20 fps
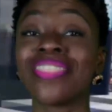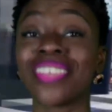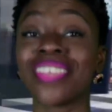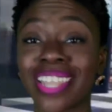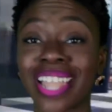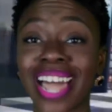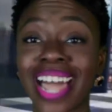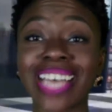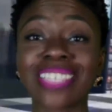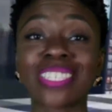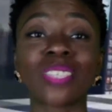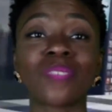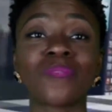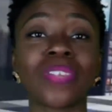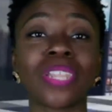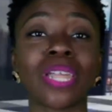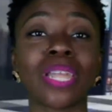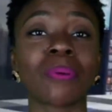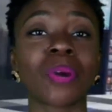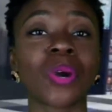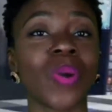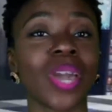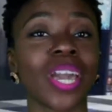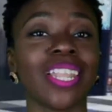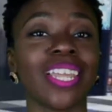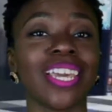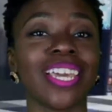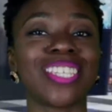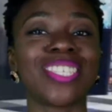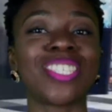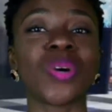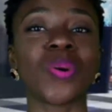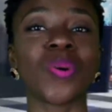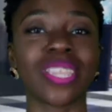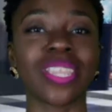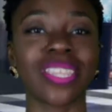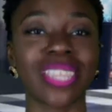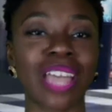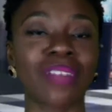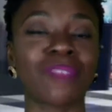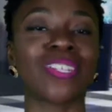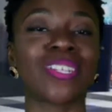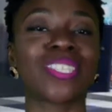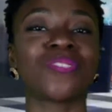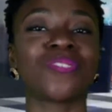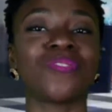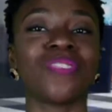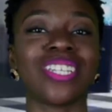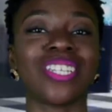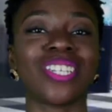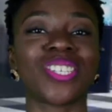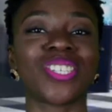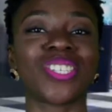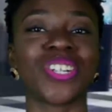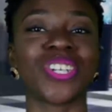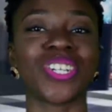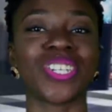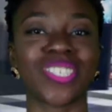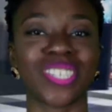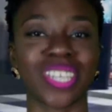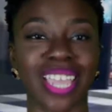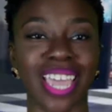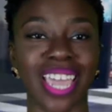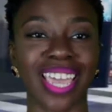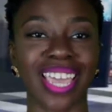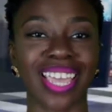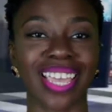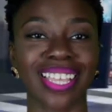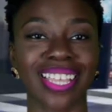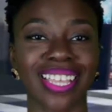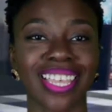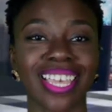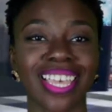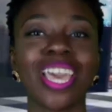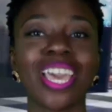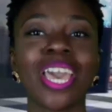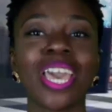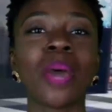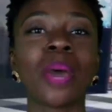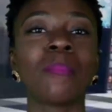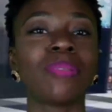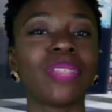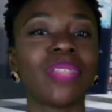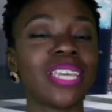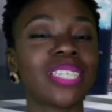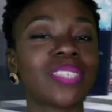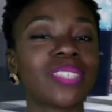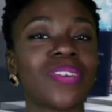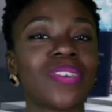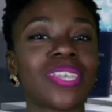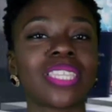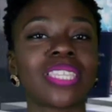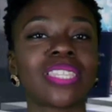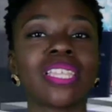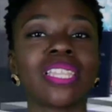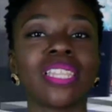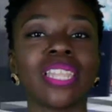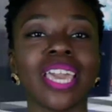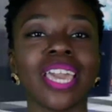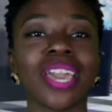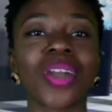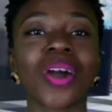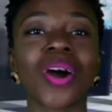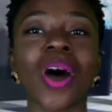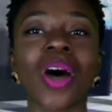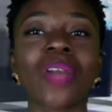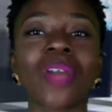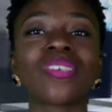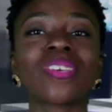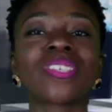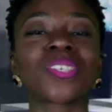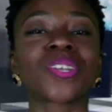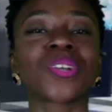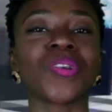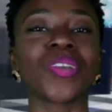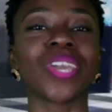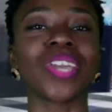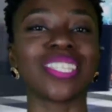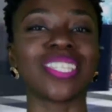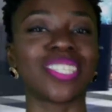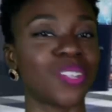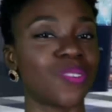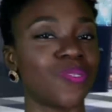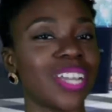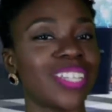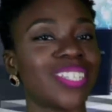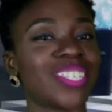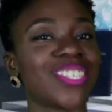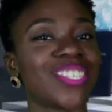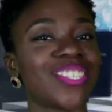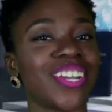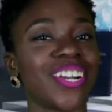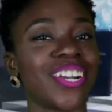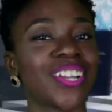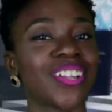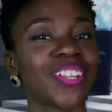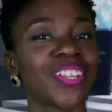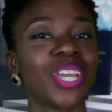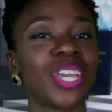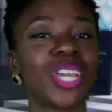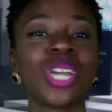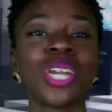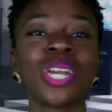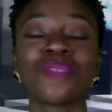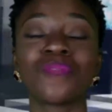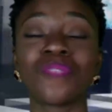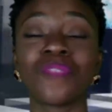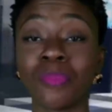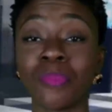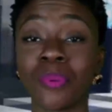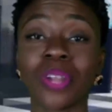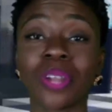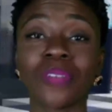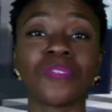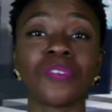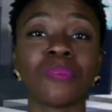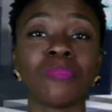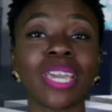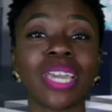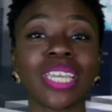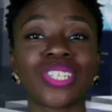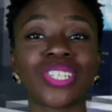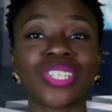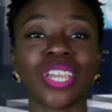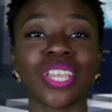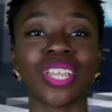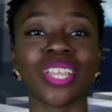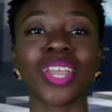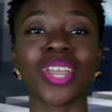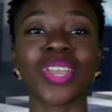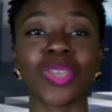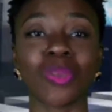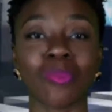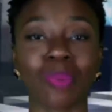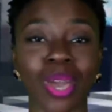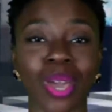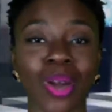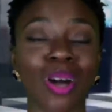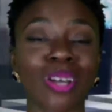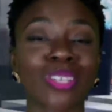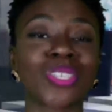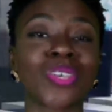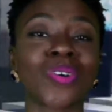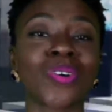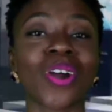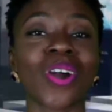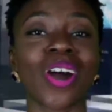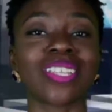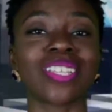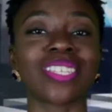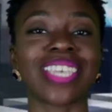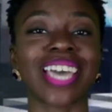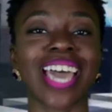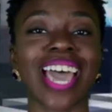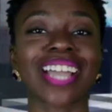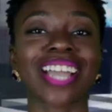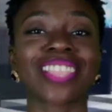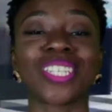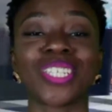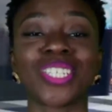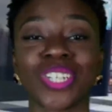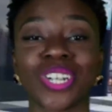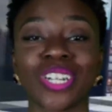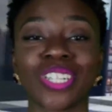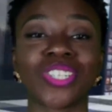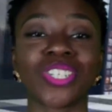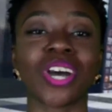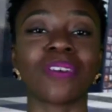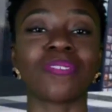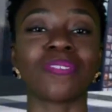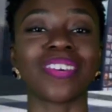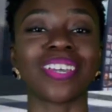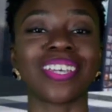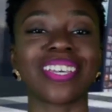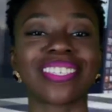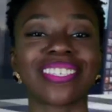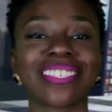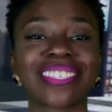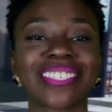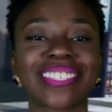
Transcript: The classes fill up quickly, so endeavor to register today. Please visit the link on the screen to register. For more information, you may also contact the church office.